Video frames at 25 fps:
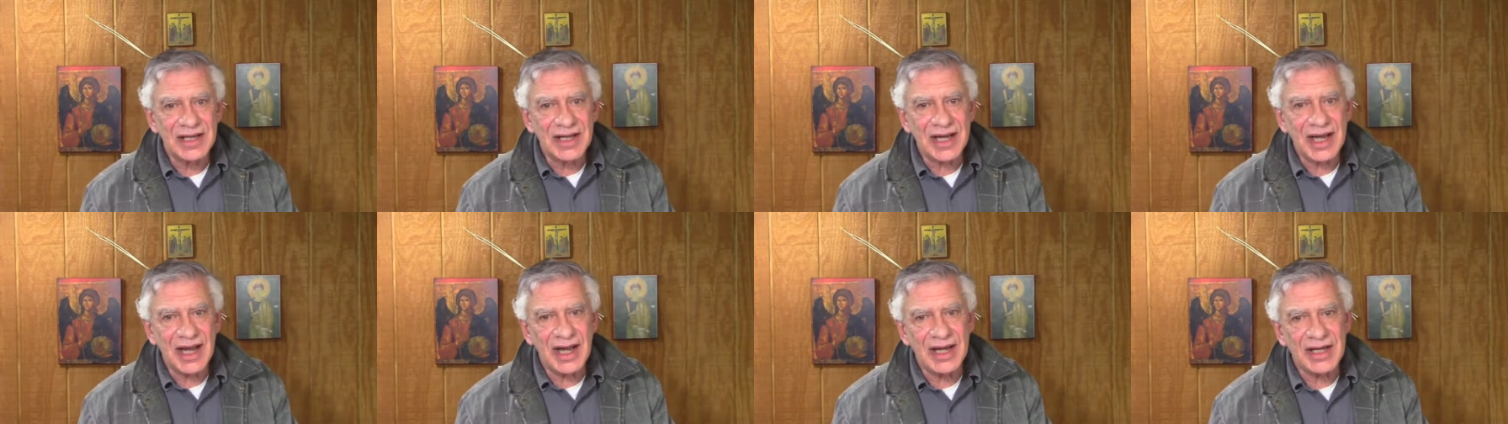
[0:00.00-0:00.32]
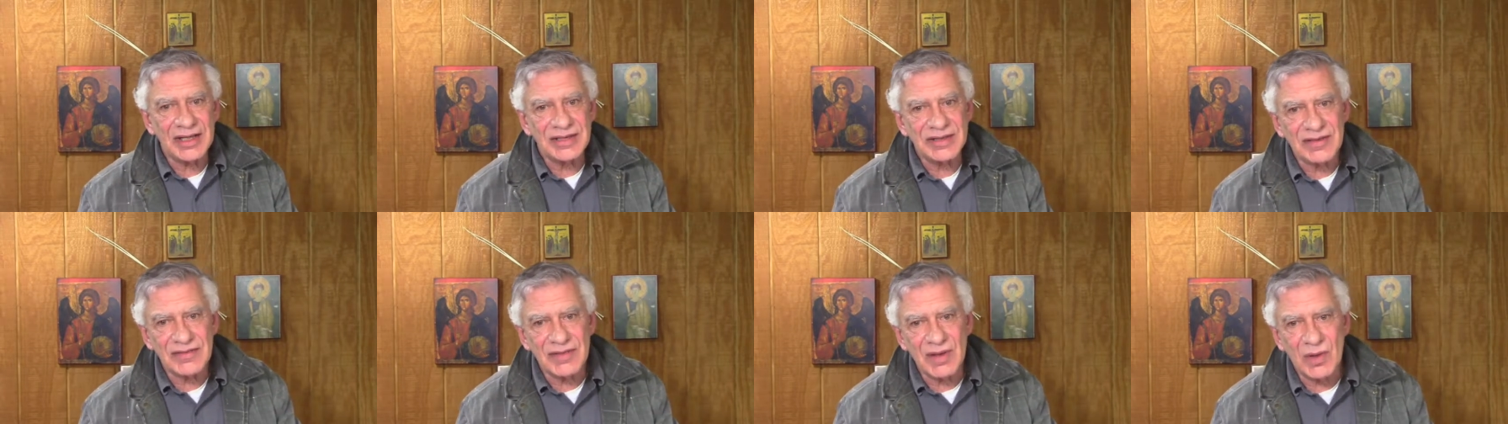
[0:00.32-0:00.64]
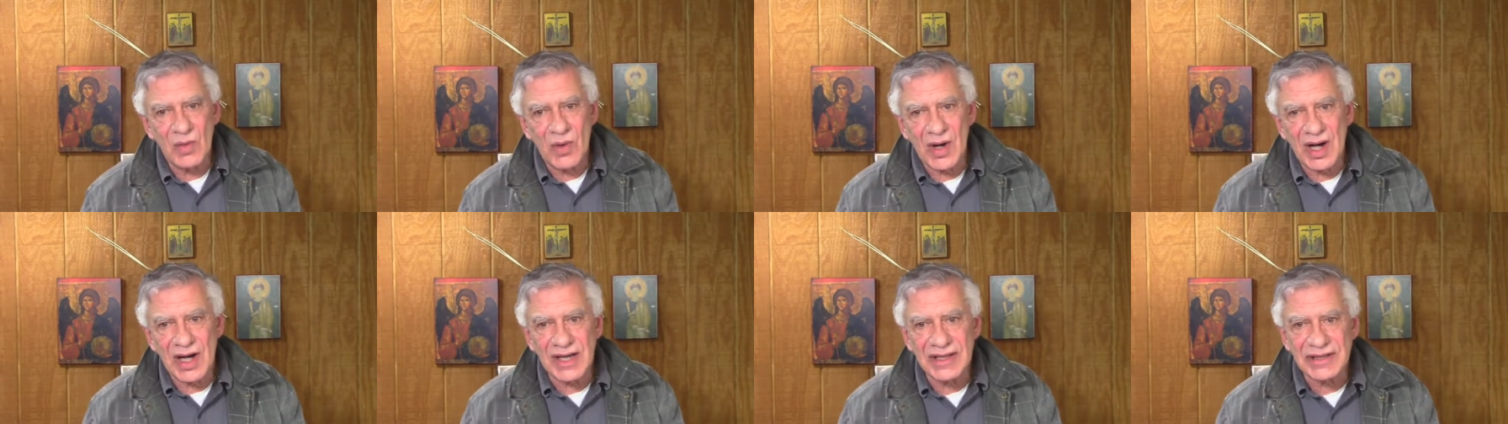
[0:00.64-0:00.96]
In the
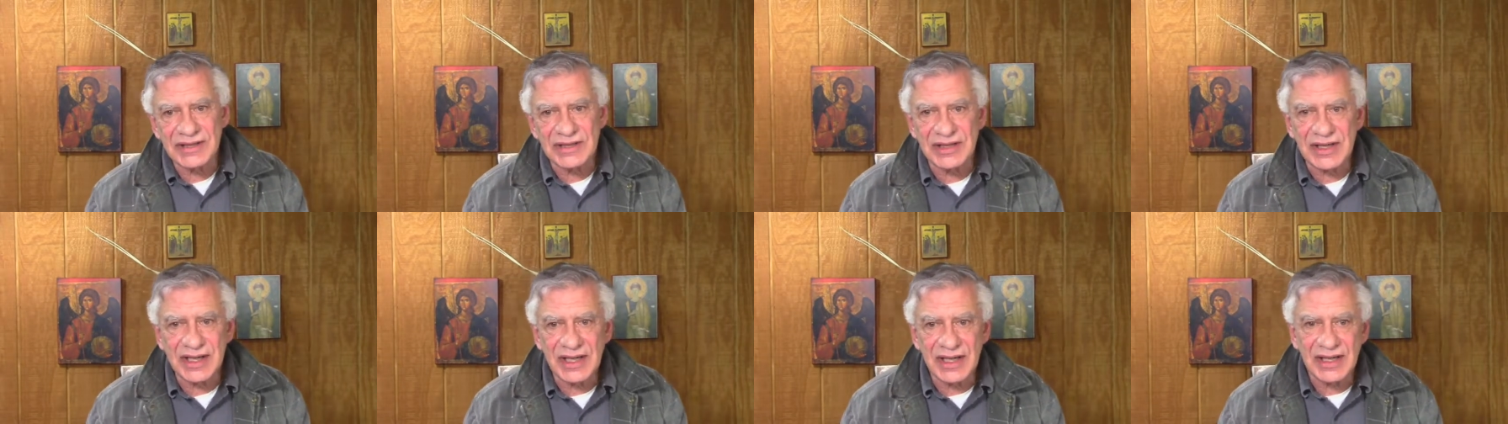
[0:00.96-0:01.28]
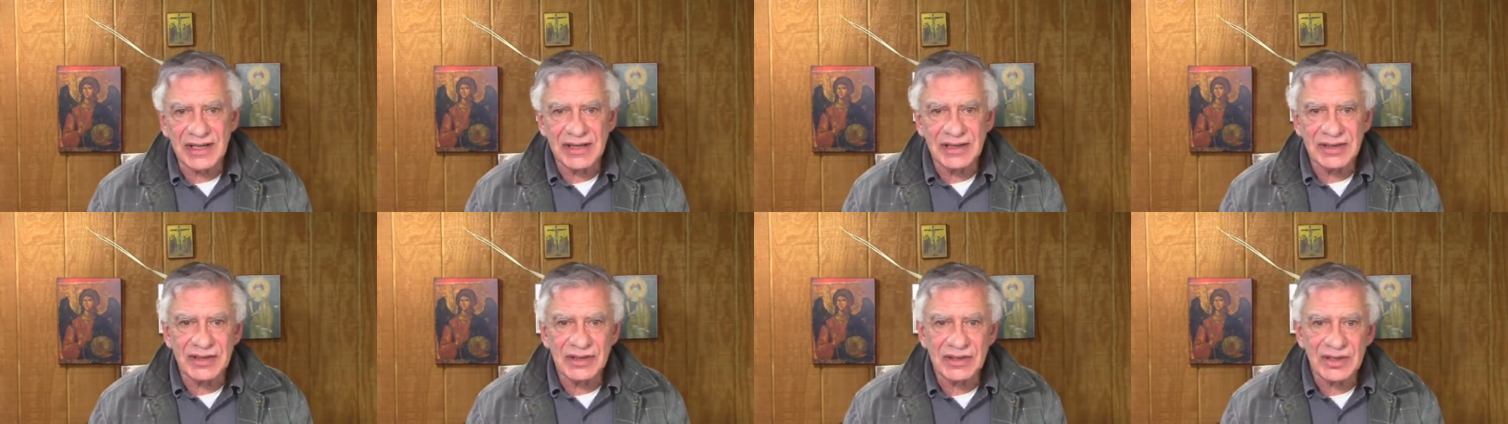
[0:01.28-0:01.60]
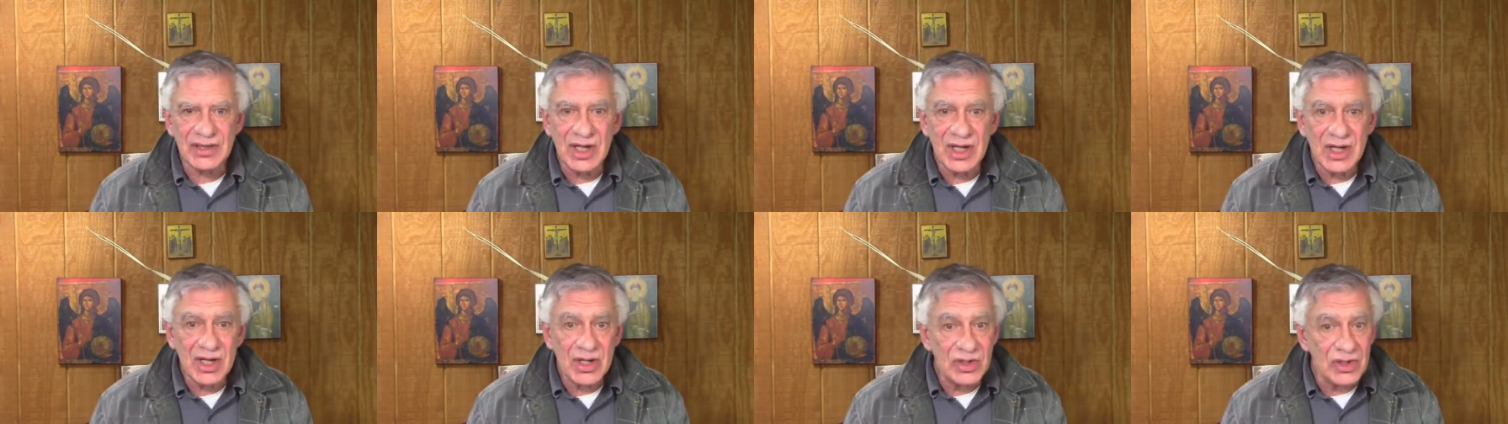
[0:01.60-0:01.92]
case of the wine
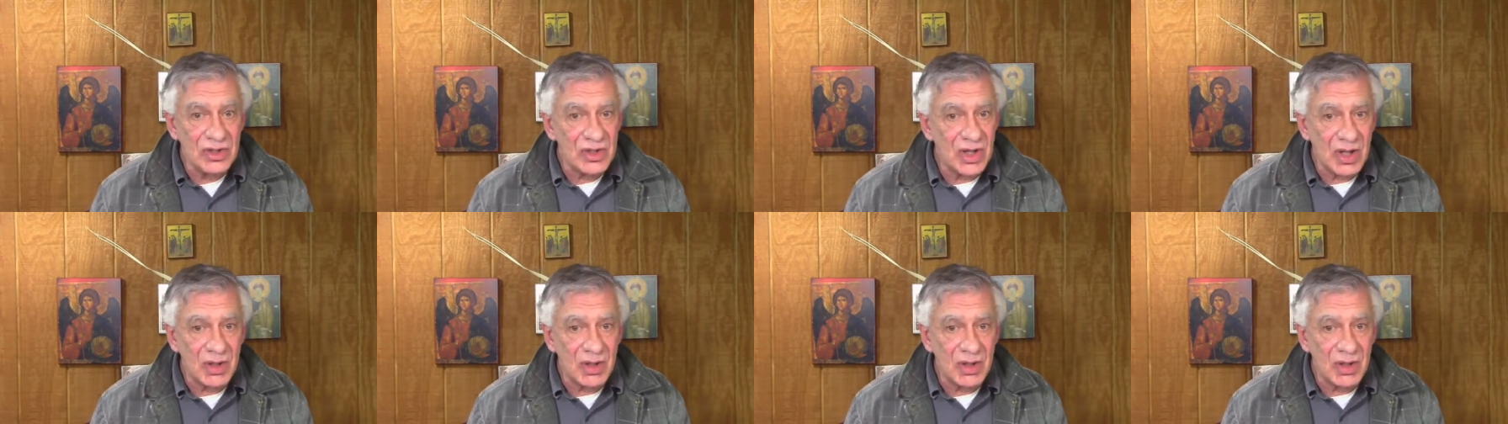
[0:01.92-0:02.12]
skins,